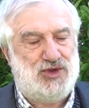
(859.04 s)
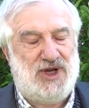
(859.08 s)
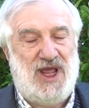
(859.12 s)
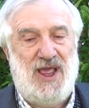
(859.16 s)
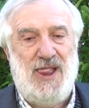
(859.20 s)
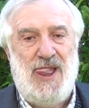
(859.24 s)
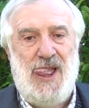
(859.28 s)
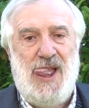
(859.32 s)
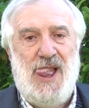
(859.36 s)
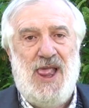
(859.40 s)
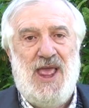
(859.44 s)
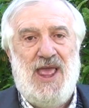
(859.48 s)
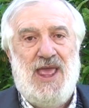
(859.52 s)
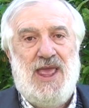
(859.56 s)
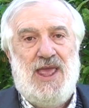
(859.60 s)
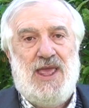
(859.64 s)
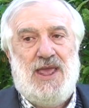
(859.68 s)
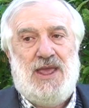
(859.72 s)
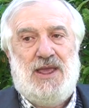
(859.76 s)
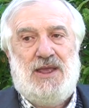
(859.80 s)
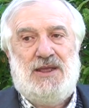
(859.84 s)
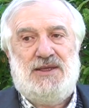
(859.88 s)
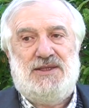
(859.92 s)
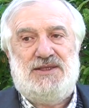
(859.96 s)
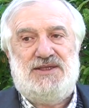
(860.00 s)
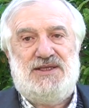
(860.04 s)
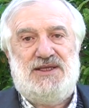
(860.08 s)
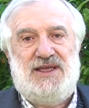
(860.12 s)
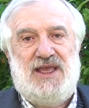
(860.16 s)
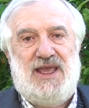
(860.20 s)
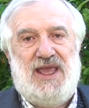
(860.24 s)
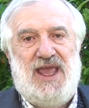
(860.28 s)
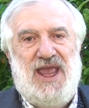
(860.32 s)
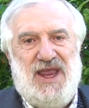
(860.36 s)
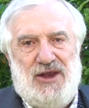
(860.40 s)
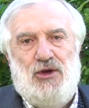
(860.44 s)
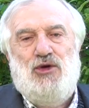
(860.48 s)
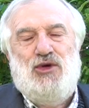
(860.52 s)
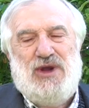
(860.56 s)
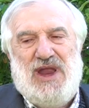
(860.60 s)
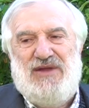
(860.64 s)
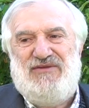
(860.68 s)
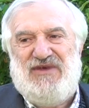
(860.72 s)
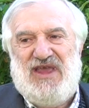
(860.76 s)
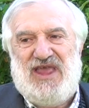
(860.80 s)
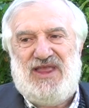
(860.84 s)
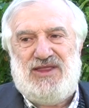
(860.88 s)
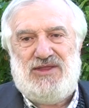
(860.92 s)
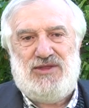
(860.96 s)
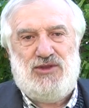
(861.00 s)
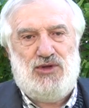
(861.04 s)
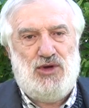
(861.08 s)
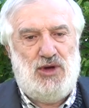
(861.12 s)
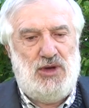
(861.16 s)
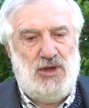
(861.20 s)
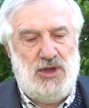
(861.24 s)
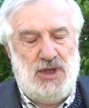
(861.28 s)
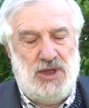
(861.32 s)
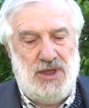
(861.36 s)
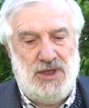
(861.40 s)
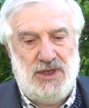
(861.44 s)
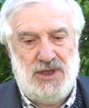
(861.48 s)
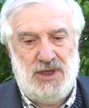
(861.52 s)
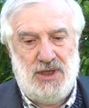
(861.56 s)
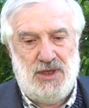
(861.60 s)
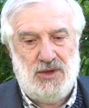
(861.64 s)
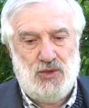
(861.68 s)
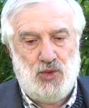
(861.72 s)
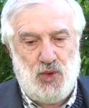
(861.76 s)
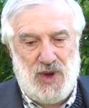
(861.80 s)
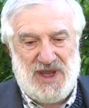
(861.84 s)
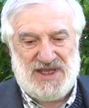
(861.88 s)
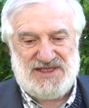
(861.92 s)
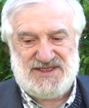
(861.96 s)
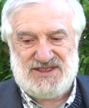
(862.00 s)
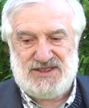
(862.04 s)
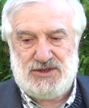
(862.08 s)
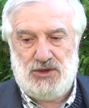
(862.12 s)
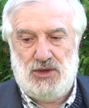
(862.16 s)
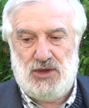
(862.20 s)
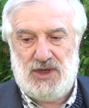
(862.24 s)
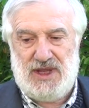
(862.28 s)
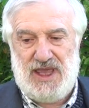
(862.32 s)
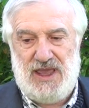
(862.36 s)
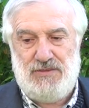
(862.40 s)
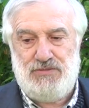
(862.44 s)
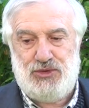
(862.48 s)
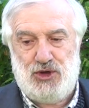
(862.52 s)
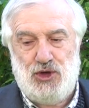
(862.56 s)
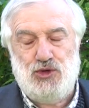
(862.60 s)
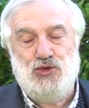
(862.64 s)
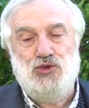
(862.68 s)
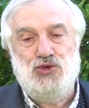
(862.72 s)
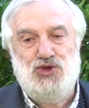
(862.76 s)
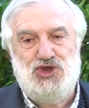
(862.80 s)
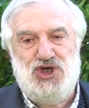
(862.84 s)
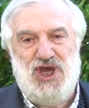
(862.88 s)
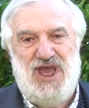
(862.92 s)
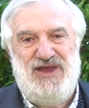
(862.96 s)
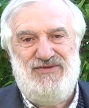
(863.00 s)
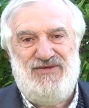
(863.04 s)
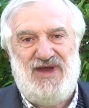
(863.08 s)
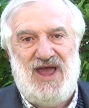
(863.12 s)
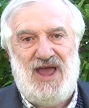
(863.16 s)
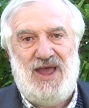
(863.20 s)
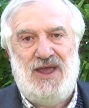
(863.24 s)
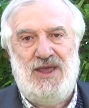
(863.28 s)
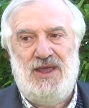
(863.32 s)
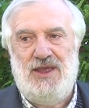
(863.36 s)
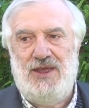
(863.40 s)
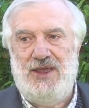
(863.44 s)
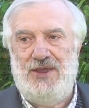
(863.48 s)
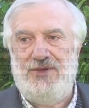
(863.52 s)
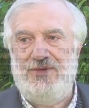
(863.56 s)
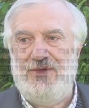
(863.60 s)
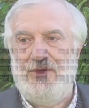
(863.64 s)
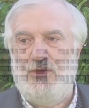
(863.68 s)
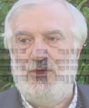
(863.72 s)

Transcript: In that occasion, our administration decided to test